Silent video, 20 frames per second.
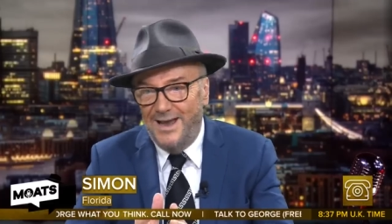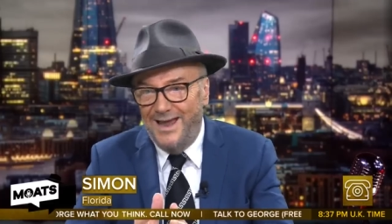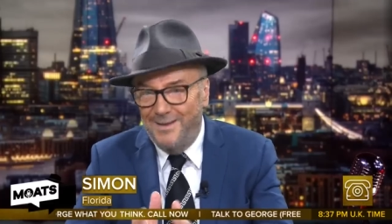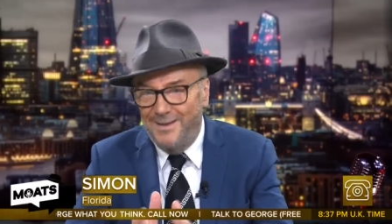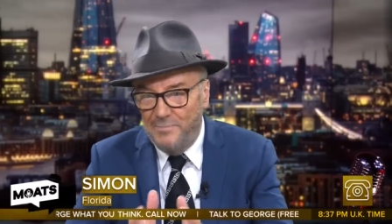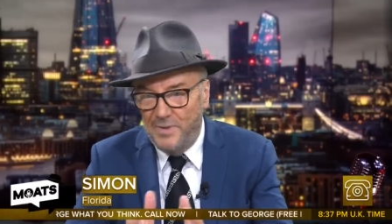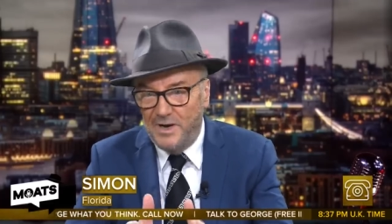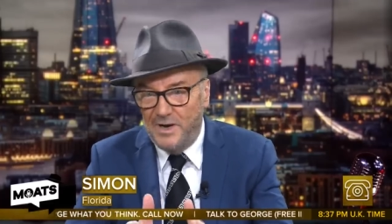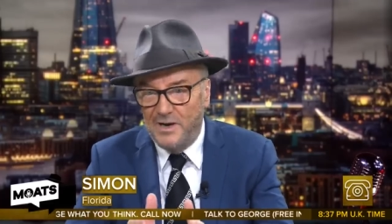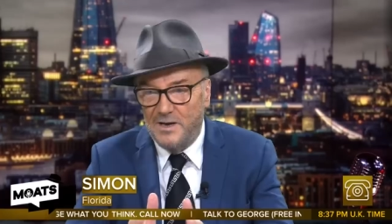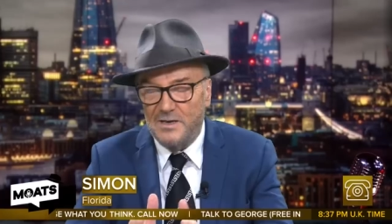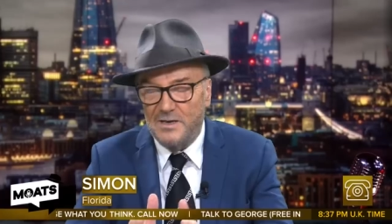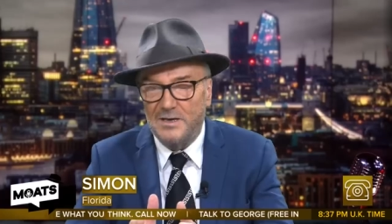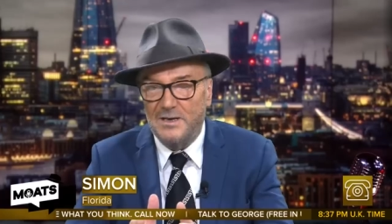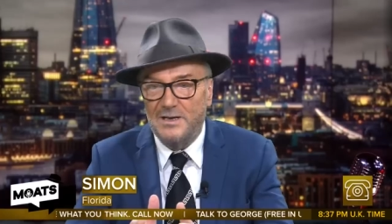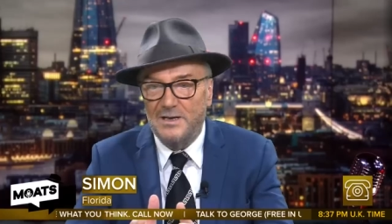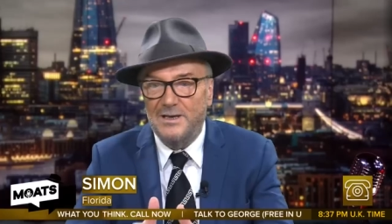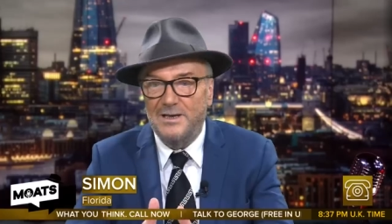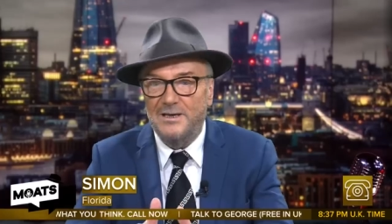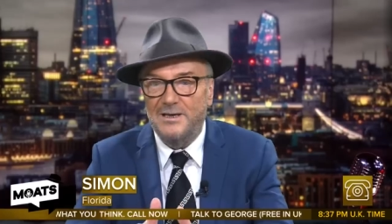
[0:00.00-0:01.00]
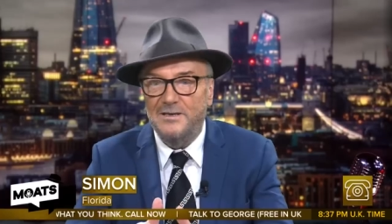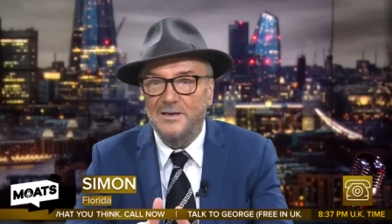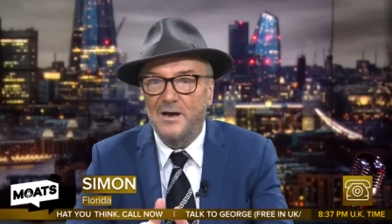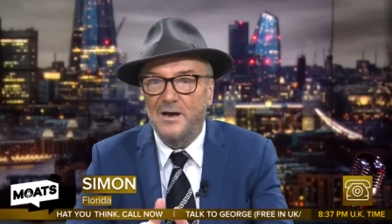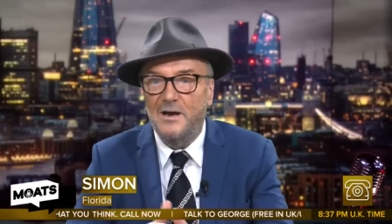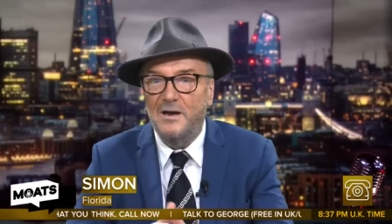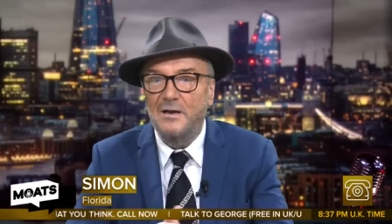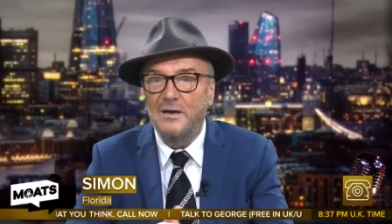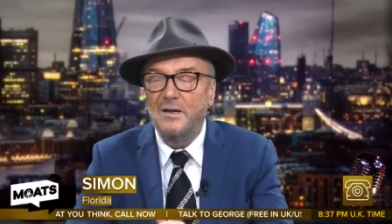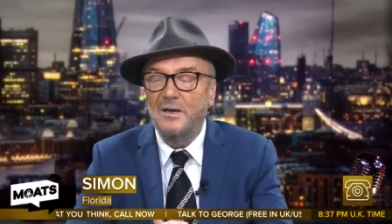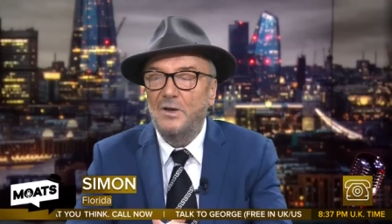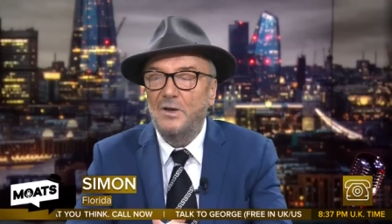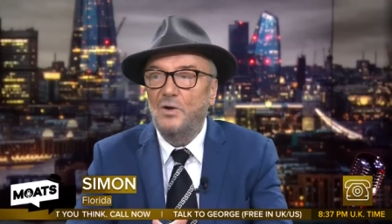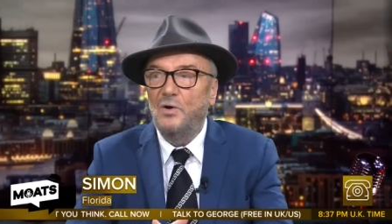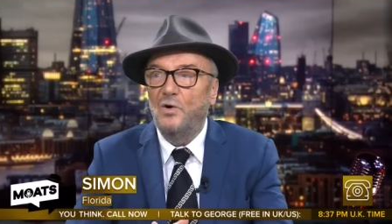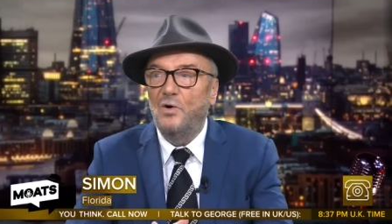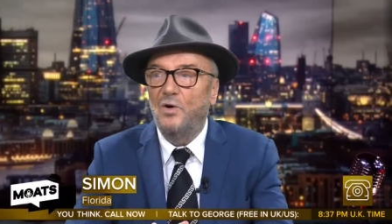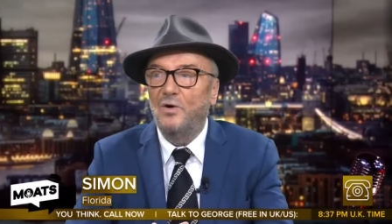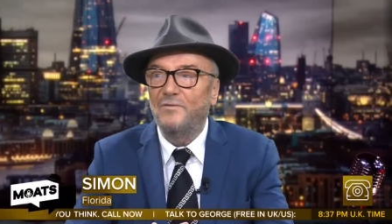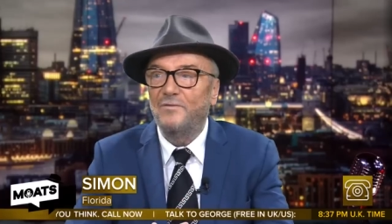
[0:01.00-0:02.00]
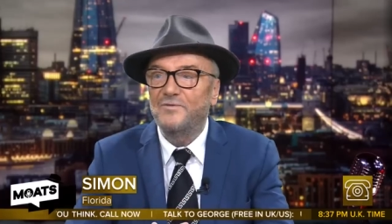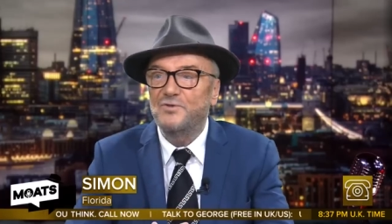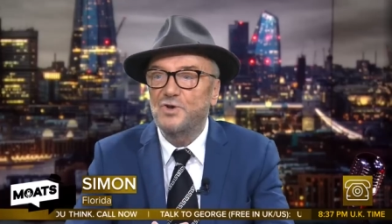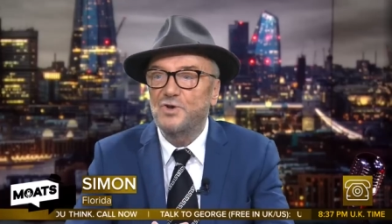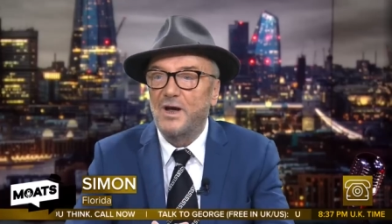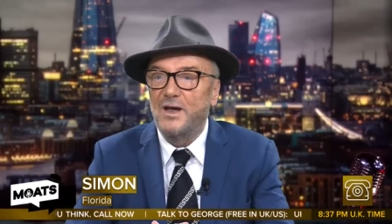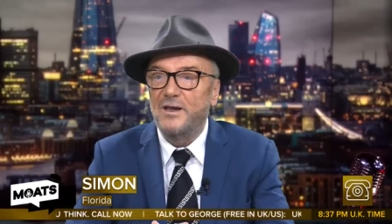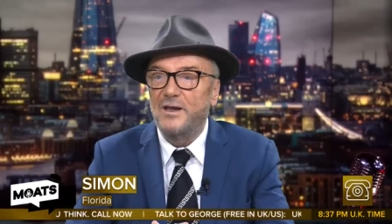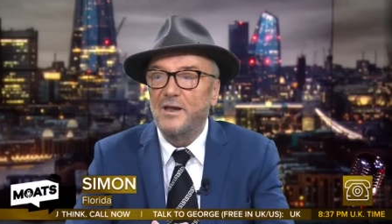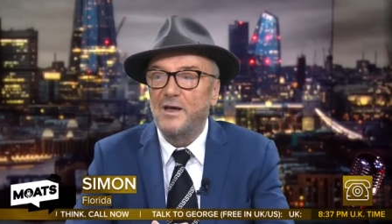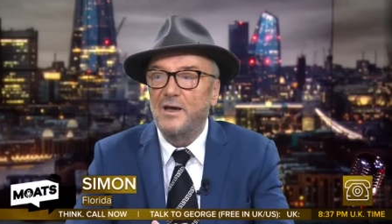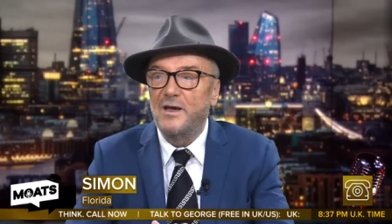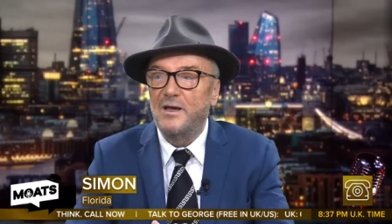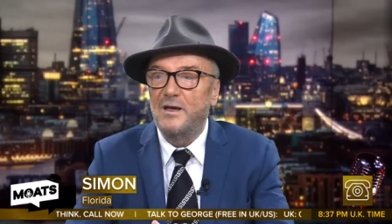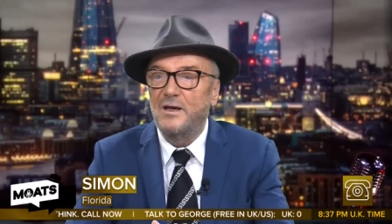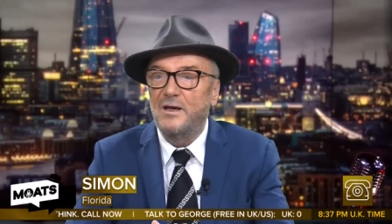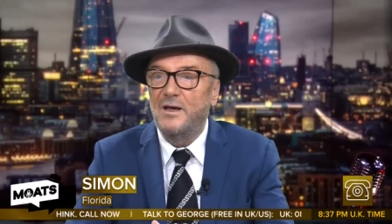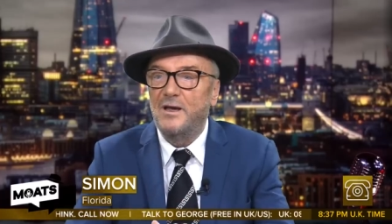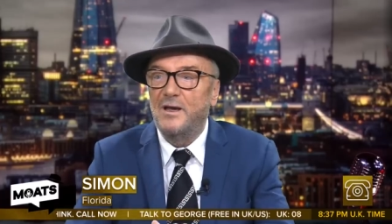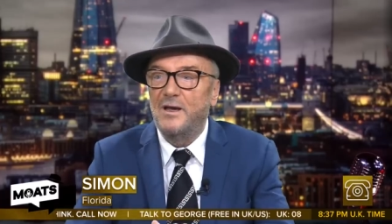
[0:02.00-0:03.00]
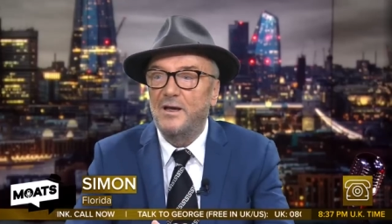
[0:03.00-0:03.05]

eminent leader of China